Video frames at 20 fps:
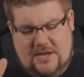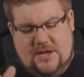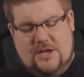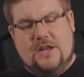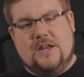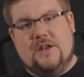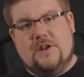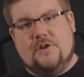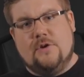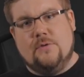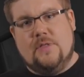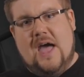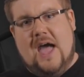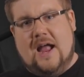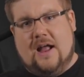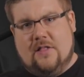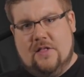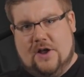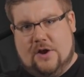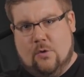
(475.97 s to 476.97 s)
You need to do
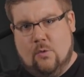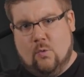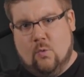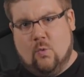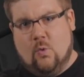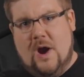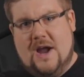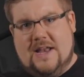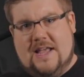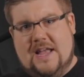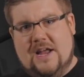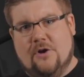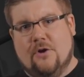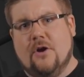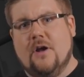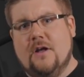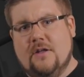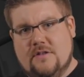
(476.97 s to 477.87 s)
that. Click right here